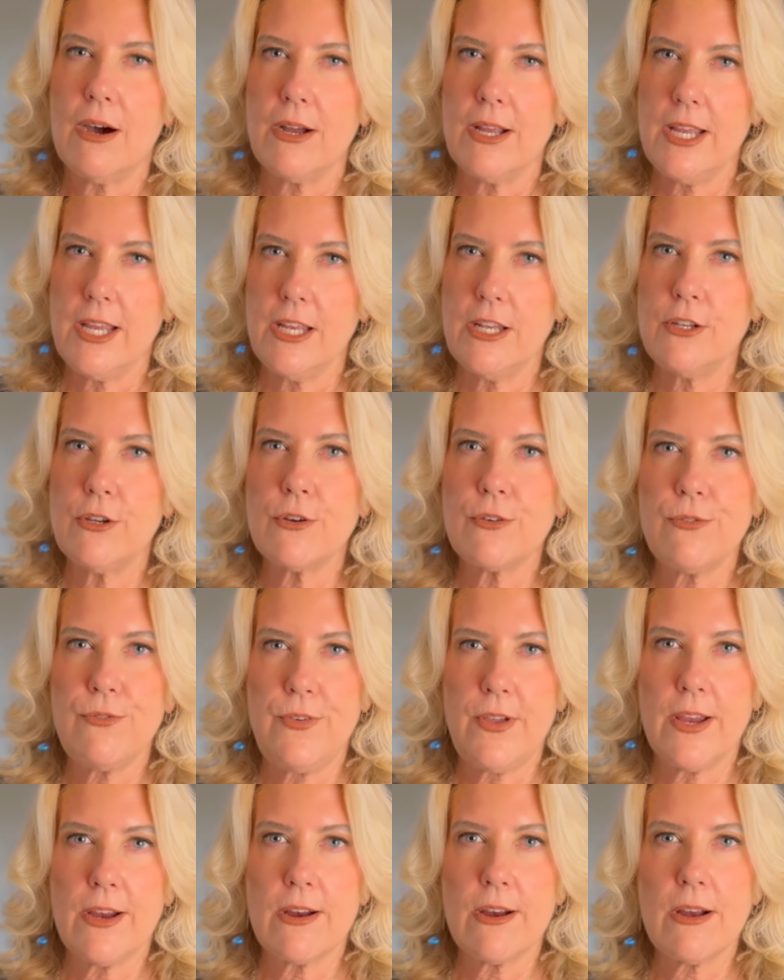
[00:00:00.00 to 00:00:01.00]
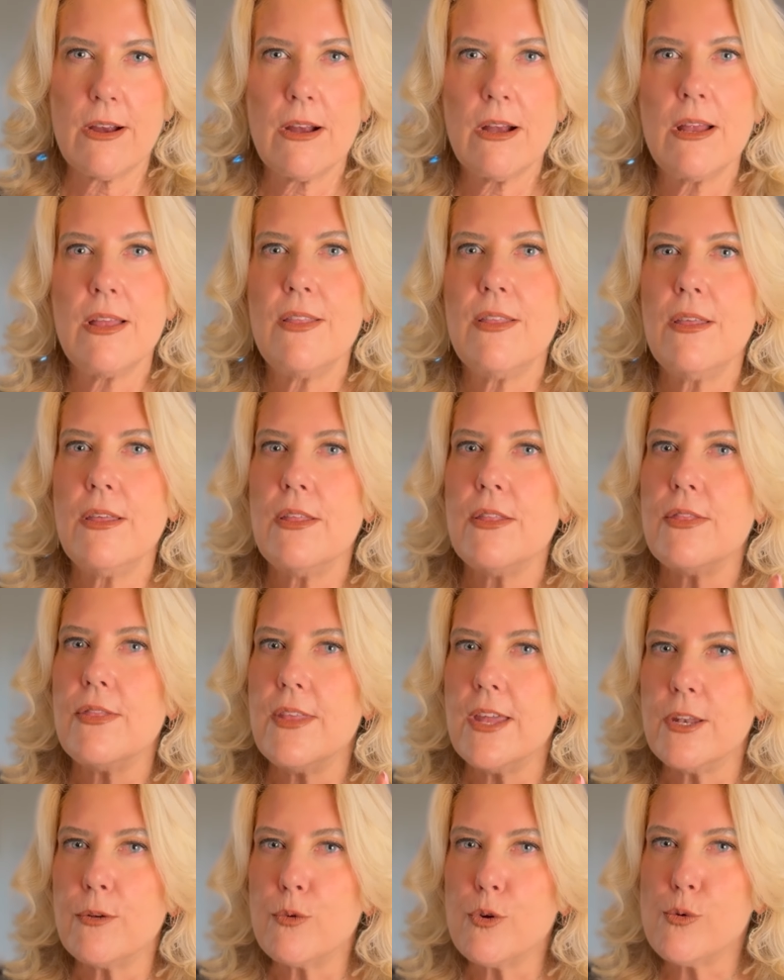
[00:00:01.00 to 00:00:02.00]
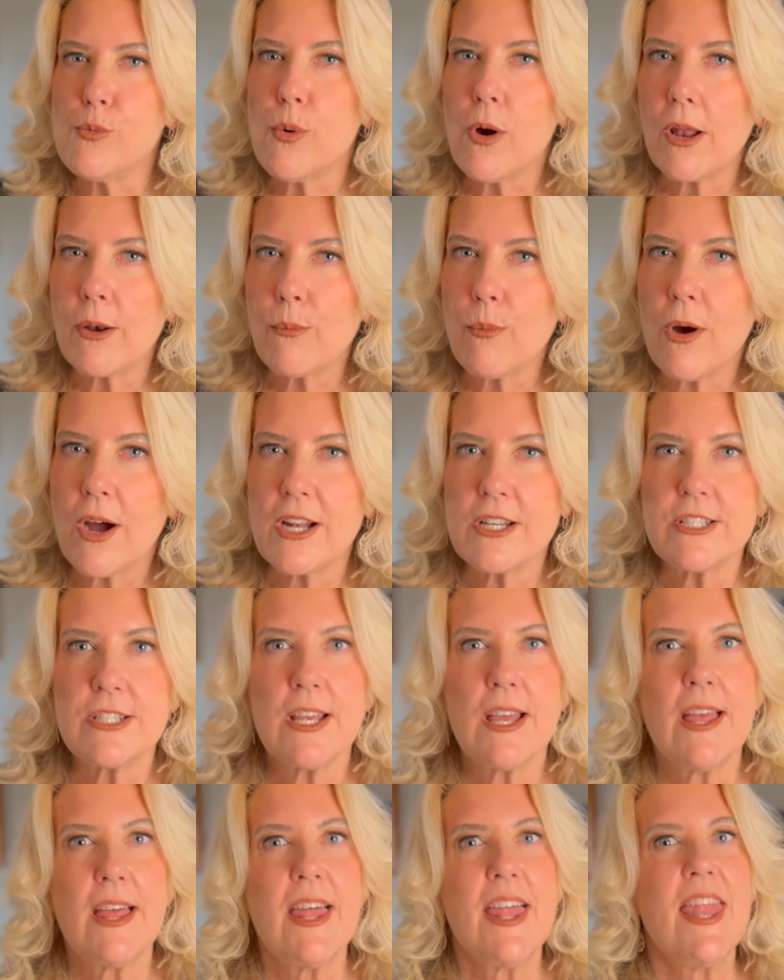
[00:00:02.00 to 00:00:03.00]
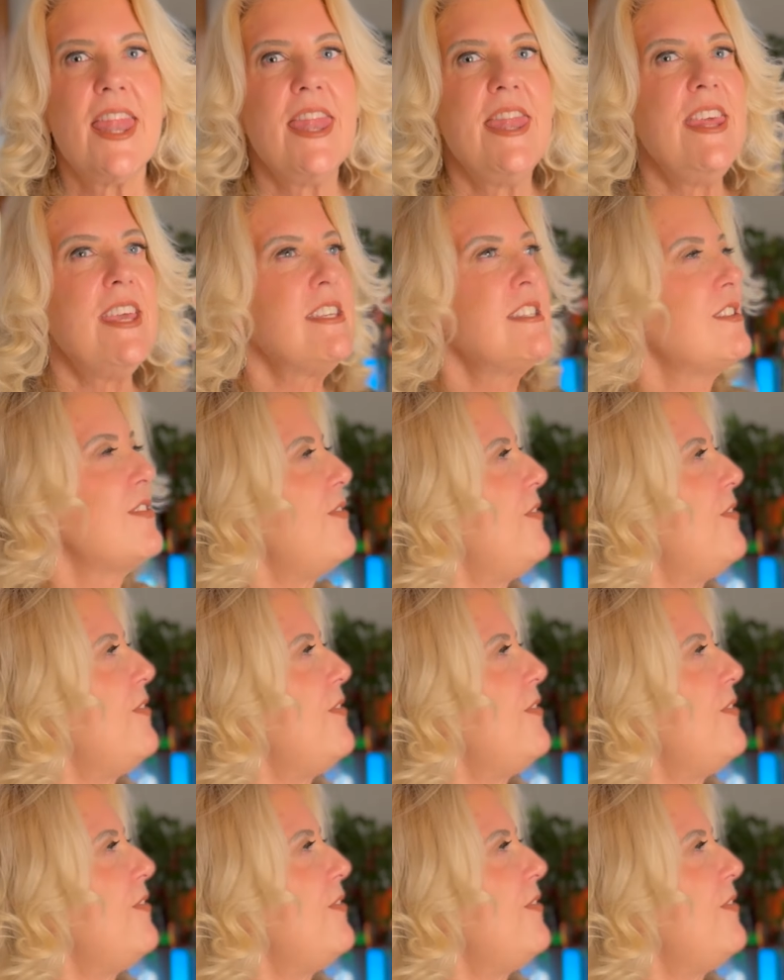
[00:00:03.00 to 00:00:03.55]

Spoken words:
in your fare, then you want to watch this